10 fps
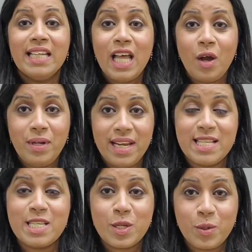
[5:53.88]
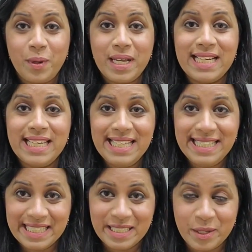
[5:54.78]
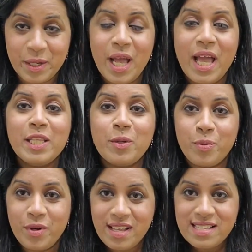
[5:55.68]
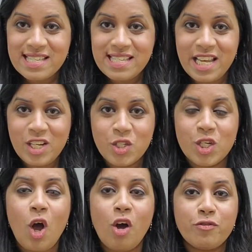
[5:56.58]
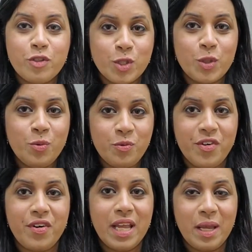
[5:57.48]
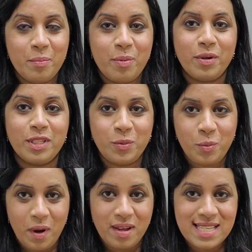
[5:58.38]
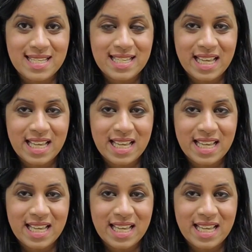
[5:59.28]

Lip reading: Now let's quickly learn the pronunciation of two very important words.